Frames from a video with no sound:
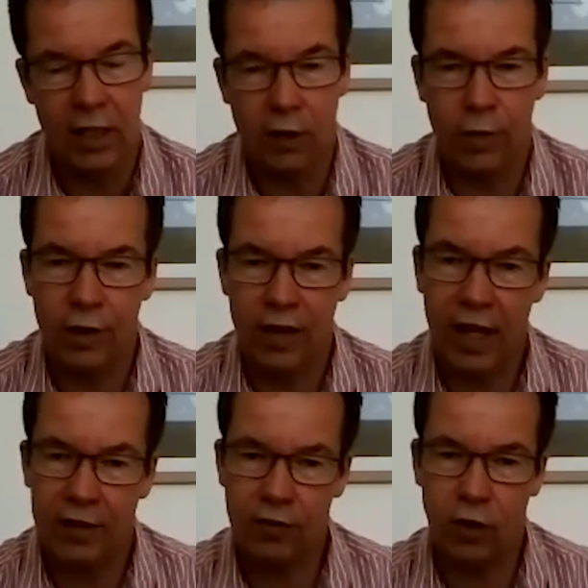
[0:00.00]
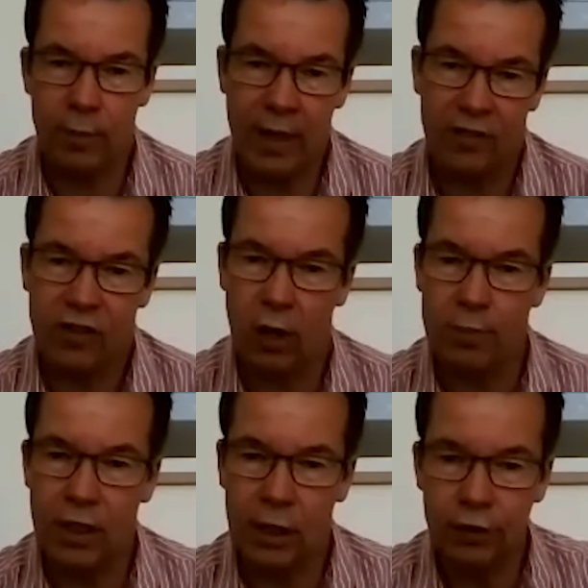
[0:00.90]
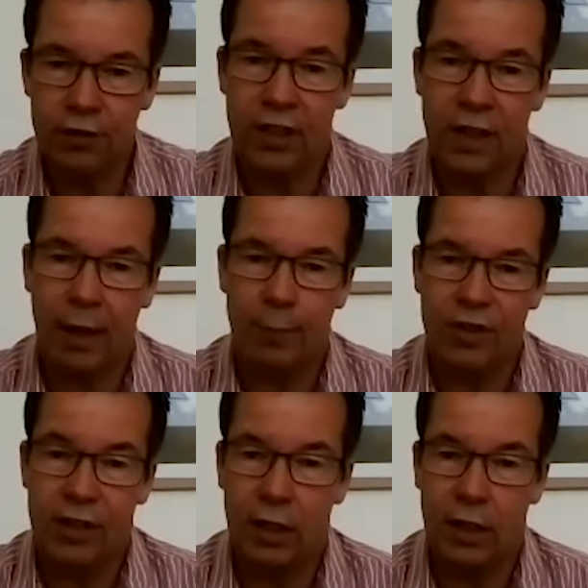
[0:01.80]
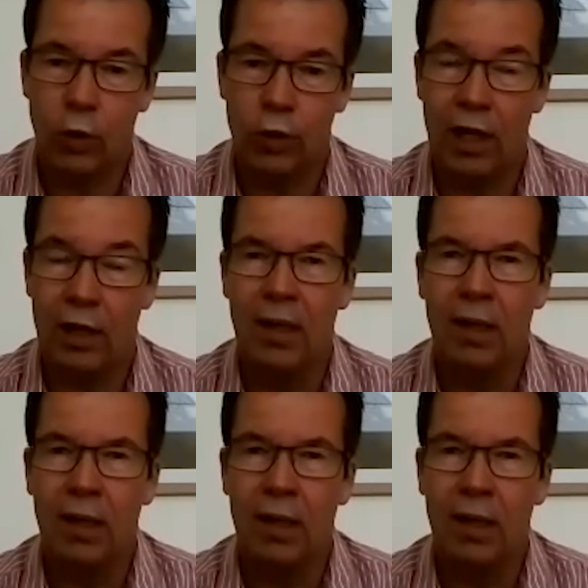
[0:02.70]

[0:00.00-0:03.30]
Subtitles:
And on the other hand, you've got the amount of time you're losing in that particular corner.